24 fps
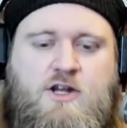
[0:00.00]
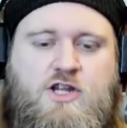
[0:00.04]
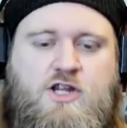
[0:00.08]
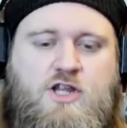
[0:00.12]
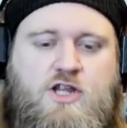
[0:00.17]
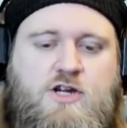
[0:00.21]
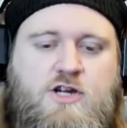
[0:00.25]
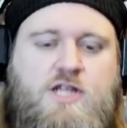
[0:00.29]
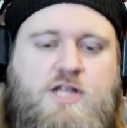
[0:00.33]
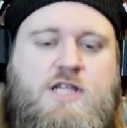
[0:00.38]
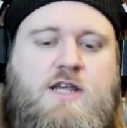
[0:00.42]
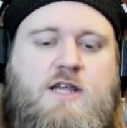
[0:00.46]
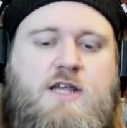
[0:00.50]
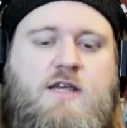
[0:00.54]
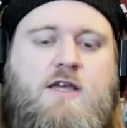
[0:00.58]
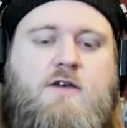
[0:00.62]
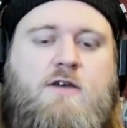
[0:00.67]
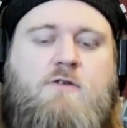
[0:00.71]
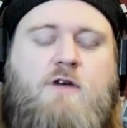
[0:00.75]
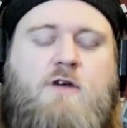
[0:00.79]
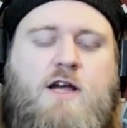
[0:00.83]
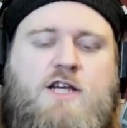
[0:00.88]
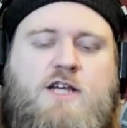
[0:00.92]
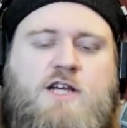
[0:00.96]
They're just going to
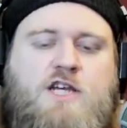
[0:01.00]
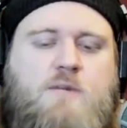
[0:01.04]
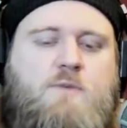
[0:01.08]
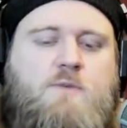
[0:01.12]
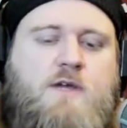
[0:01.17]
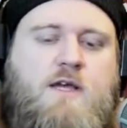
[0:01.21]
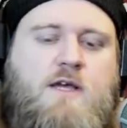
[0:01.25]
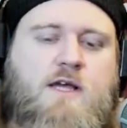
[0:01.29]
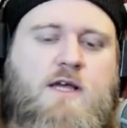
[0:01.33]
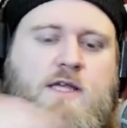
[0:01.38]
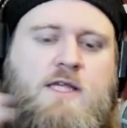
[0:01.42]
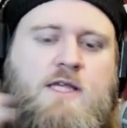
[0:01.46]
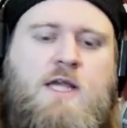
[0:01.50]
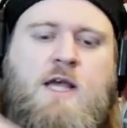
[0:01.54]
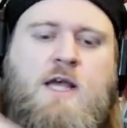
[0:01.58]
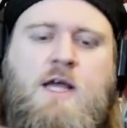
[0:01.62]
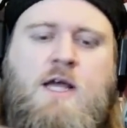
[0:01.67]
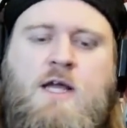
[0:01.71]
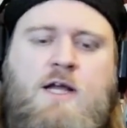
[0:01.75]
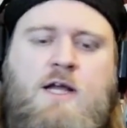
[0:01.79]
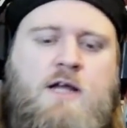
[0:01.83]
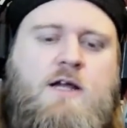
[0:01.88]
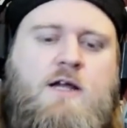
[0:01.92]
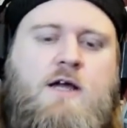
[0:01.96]
get crushed because
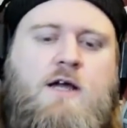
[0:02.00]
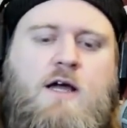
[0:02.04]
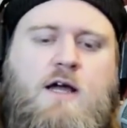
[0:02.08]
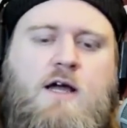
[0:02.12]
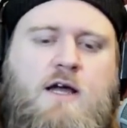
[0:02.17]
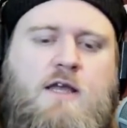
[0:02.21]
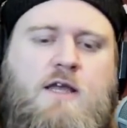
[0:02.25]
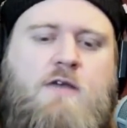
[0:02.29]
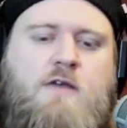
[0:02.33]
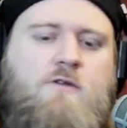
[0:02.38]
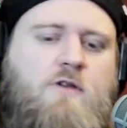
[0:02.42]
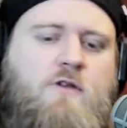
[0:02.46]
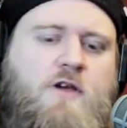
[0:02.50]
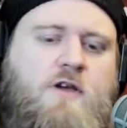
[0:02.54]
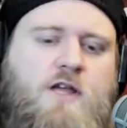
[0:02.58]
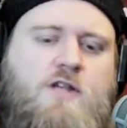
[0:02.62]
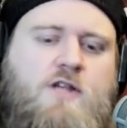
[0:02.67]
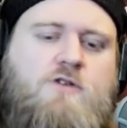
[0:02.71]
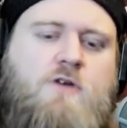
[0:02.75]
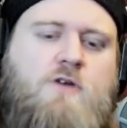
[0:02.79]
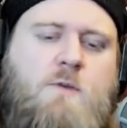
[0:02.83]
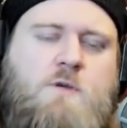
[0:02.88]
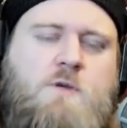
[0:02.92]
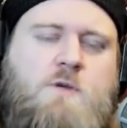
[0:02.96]
uh, you look at
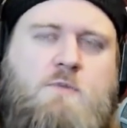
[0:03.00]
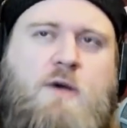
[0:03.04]
Trump's